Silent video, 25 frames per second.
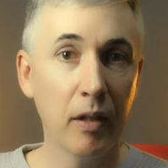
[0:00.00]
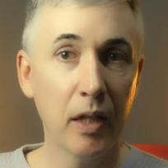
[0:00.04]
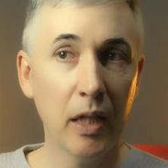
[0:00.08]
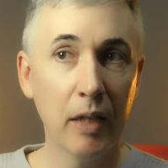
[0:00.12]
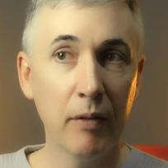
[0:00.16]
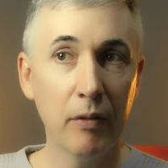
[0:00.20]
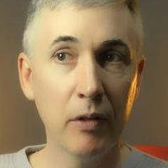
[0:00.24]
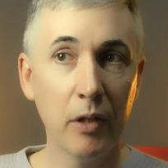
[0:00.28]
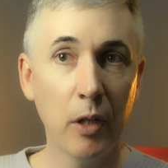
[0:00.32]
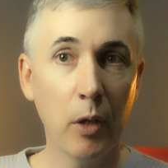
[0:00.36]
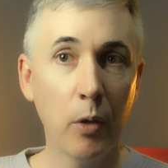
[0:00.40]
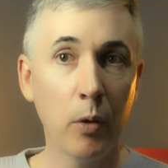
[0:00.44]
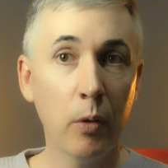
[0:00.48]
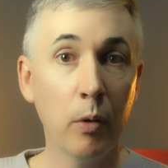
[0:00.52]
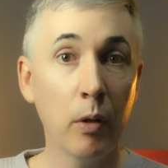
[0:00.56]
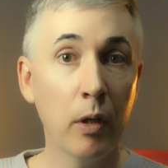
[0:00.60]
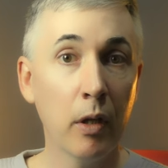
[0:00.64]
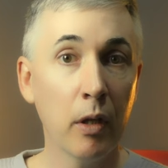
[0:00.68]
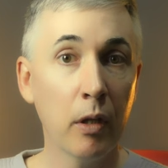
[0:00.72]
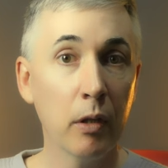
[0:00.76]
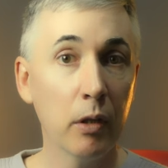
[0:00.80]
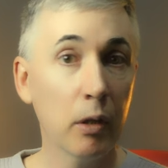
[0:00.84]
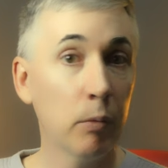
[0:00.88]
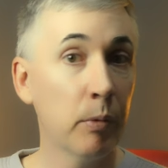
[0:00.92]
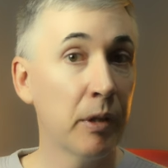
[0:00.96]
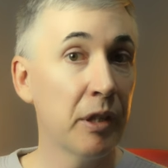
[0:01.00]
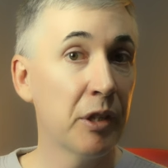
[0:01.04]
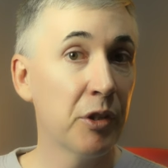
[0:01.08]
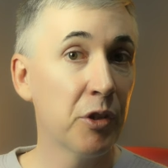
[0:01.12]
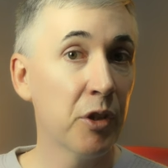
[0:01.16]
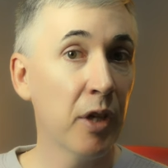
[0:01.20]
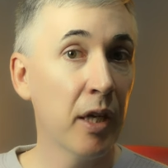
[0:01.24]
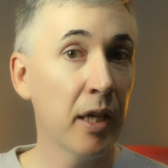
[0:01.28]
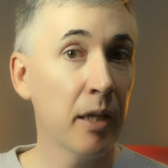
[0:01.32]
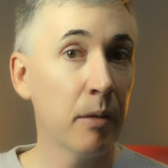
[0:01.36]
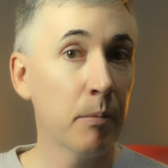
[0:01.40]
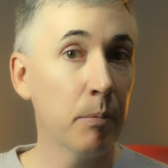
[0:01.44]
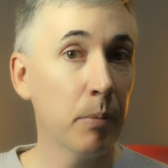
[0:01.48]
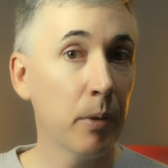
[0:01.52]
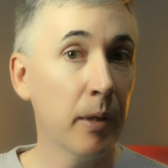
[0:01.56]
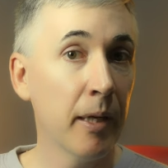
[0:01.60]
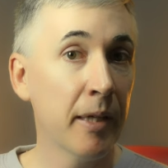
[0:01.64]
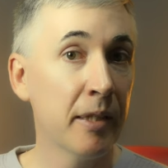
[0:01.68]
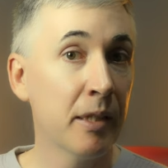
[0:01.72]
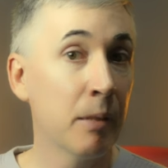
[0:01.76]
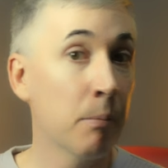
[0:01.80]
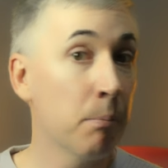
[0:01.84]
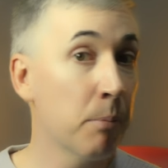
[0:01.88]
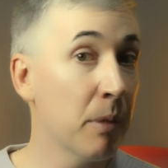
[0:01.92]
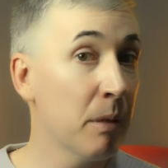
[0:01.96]
Even though Louise Jane
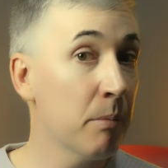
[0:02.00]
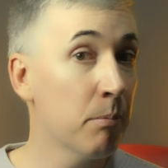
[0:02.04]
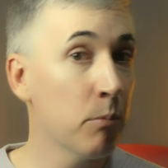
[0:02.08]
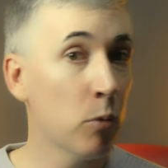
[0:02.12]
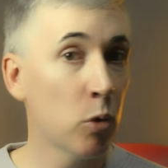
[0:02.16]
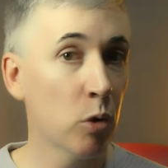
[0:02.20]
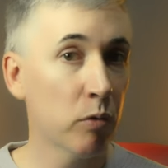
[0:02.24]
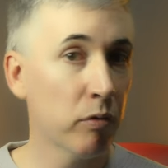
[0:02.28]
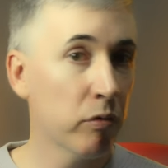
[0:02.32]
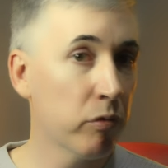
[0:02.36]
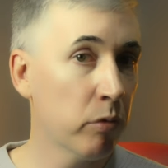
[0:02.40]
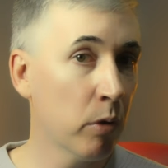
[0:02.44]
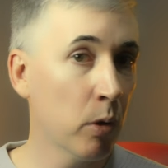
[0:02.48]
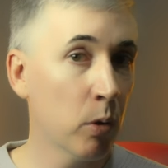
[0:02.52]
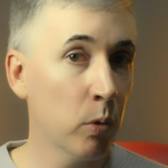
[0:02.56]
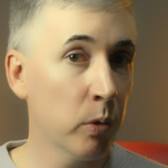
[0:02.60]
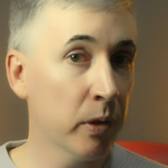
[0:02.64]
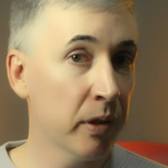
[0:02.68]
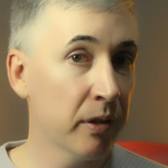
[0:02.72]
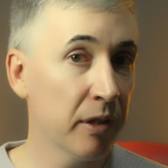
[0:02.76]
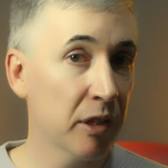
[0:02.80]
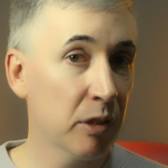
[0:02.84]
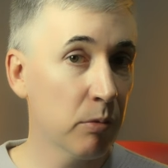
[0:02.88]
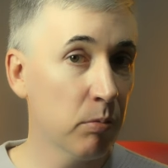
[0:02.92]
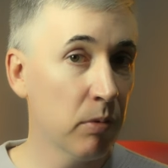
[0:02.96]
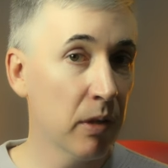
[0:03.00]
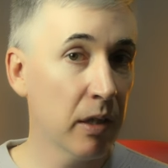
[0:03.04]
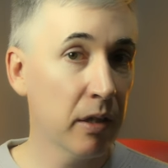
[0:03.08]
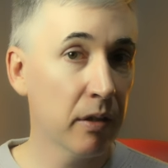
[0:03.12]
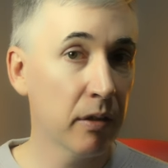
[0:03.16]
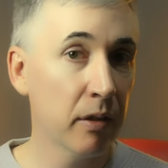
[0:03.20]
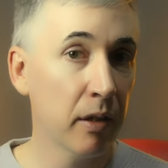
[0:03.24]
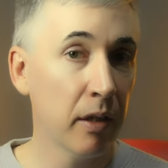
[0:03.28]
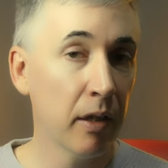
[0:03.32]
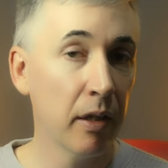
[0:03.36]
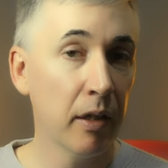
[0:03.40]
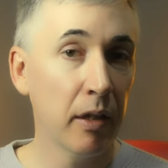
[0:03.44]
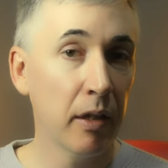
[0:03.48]
plays a bit more of a role in this one